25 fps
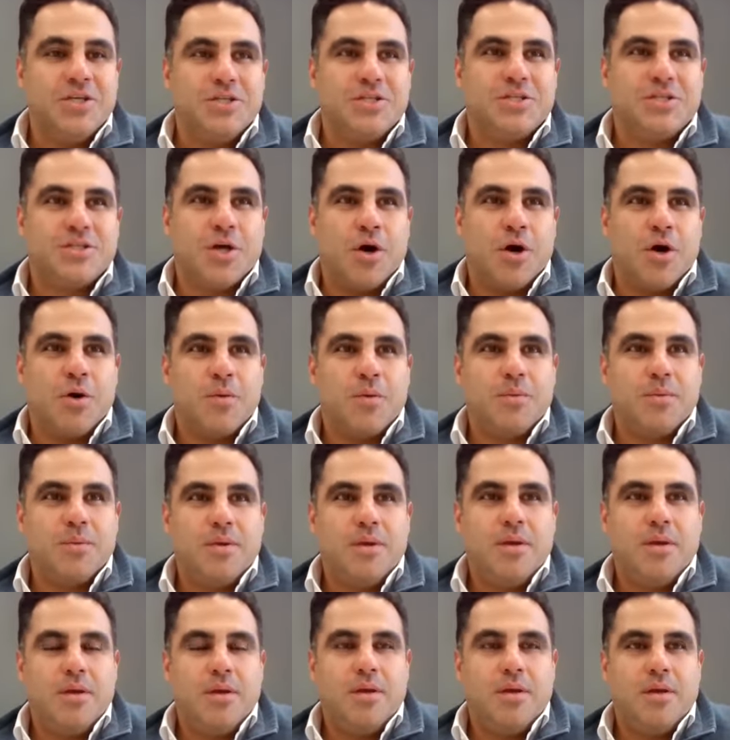So
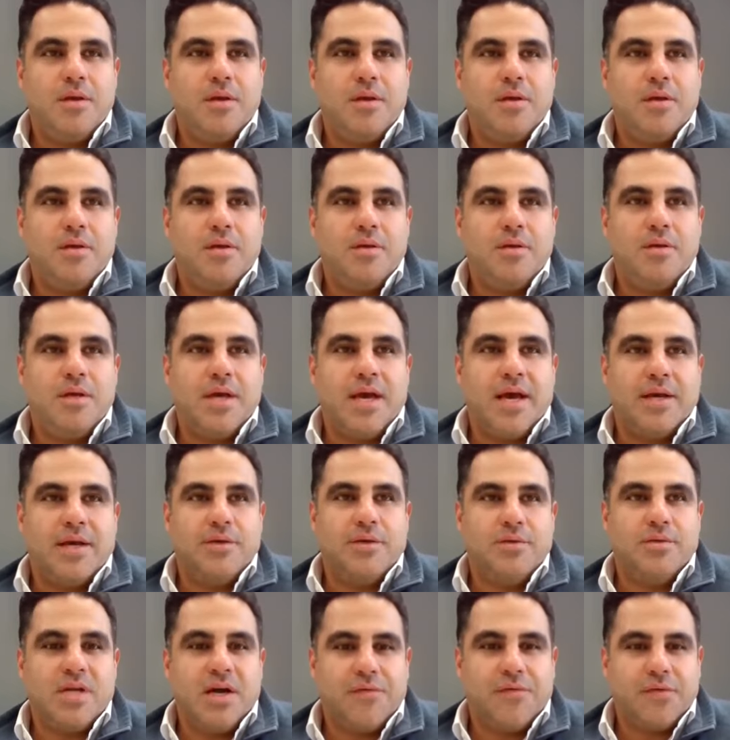yeah,
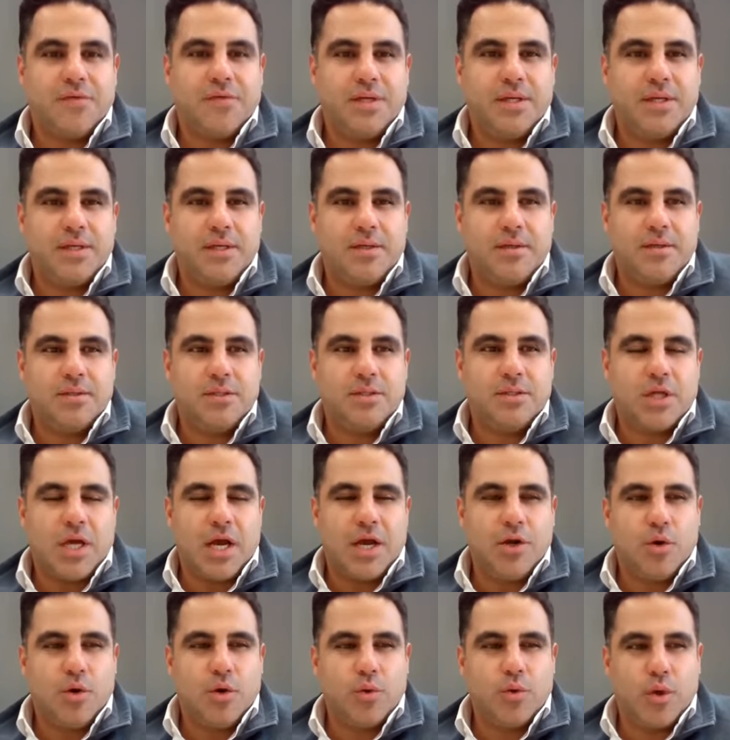you definitely,
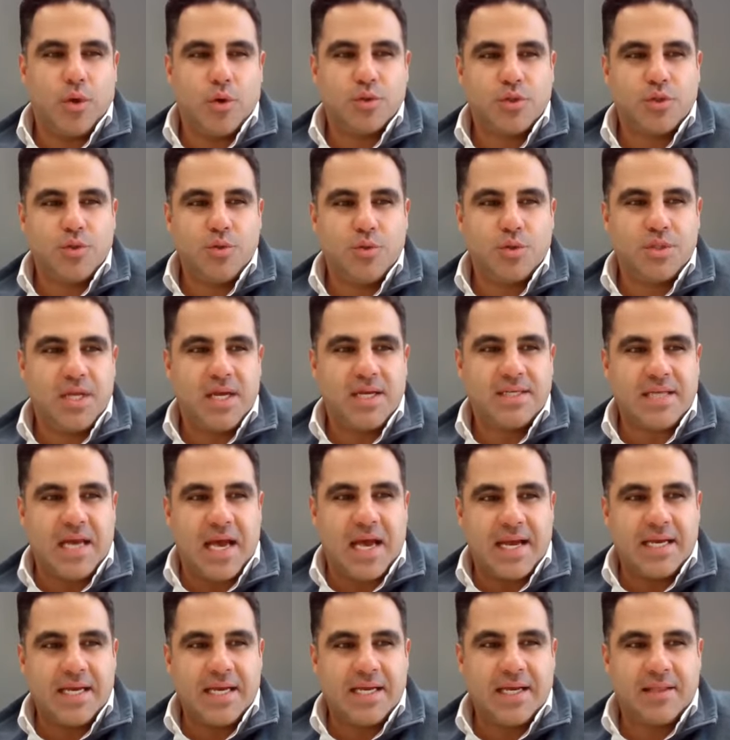I know those two states.
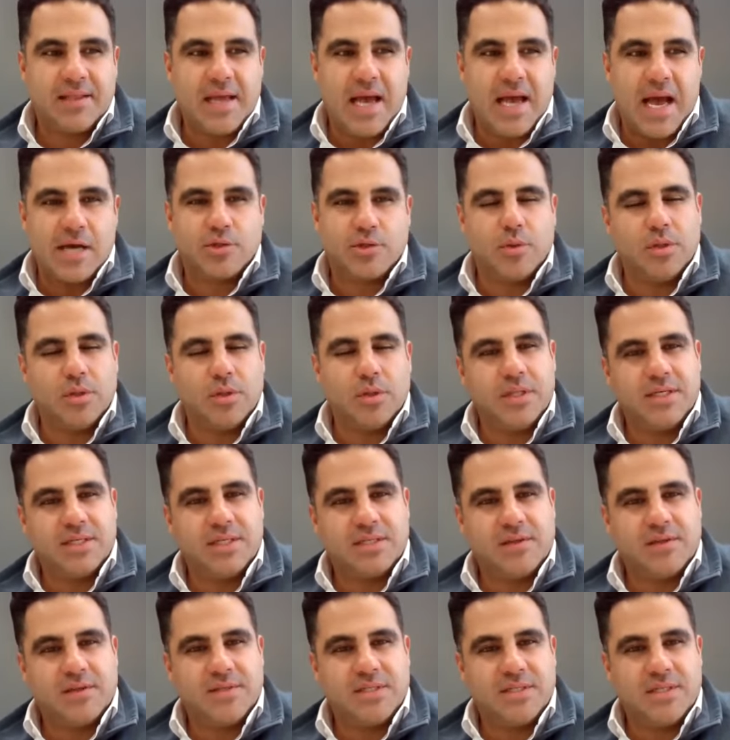I can get the actual
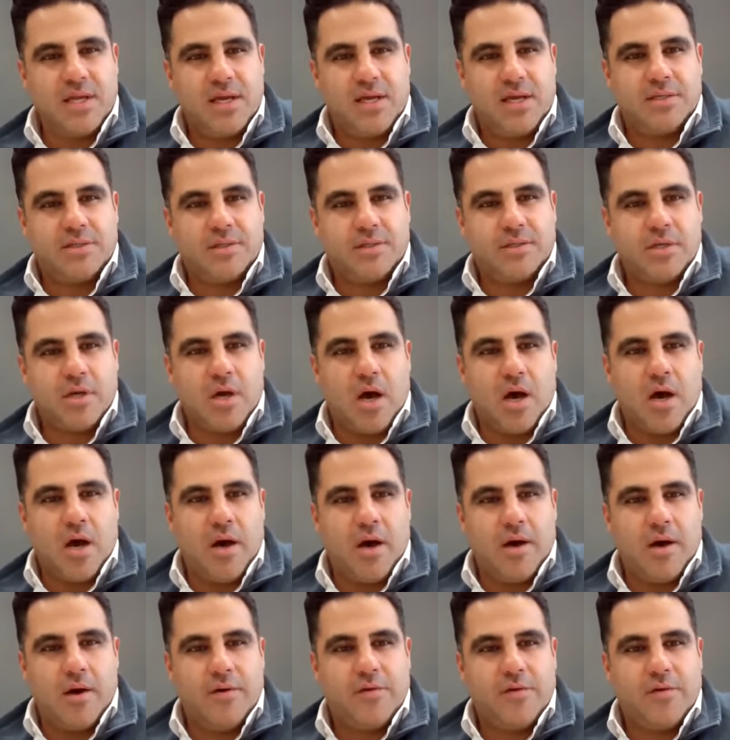list of states
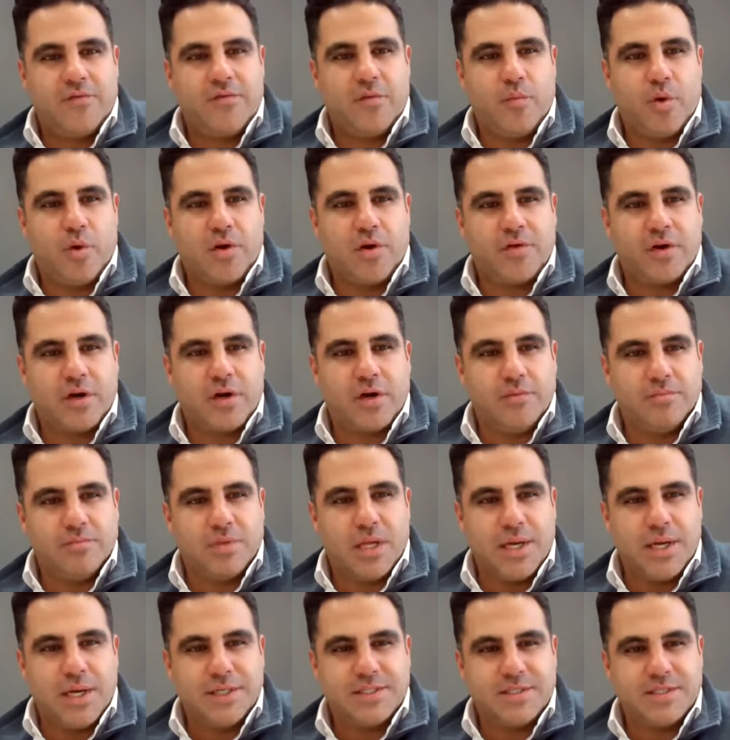from one of our
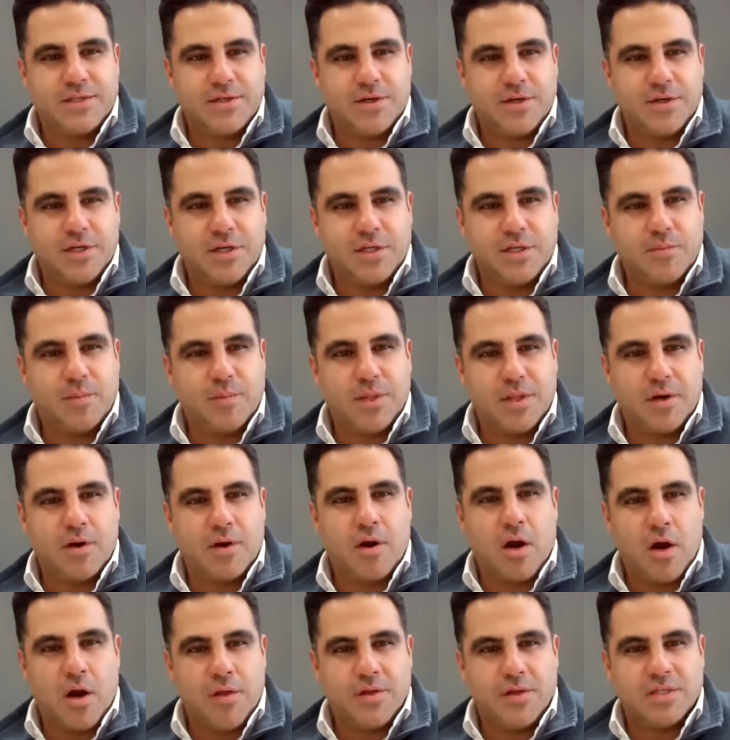compliance attorneys, but there
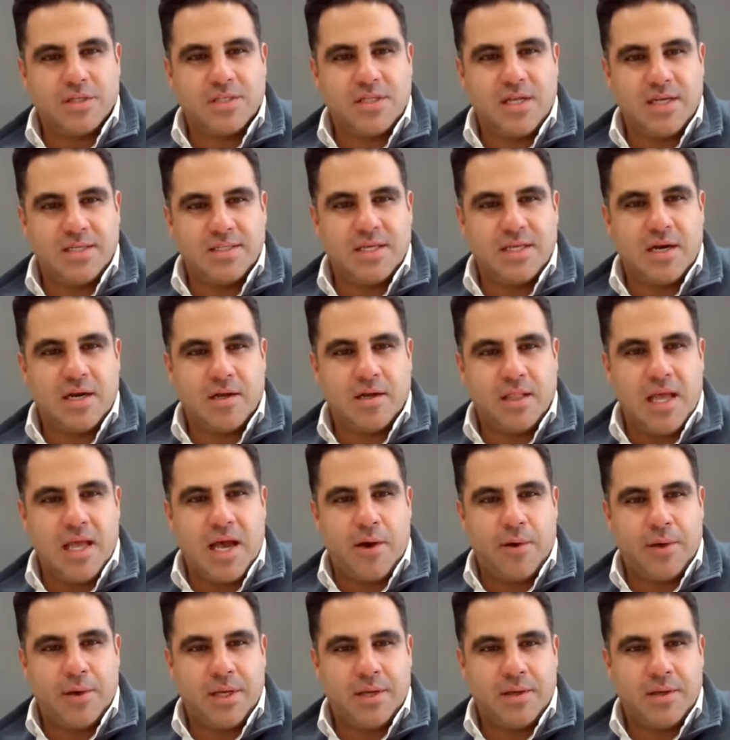are other states that are
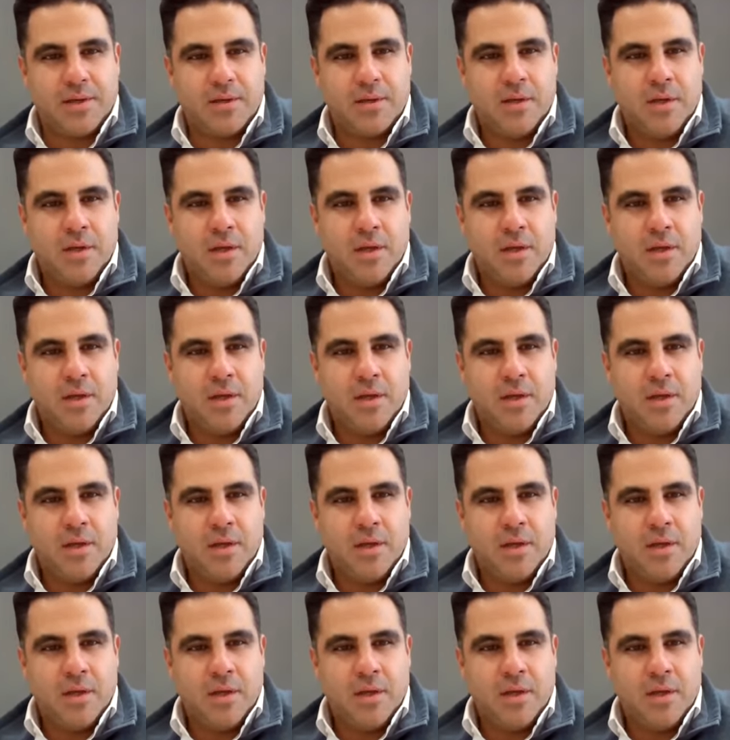allowing it.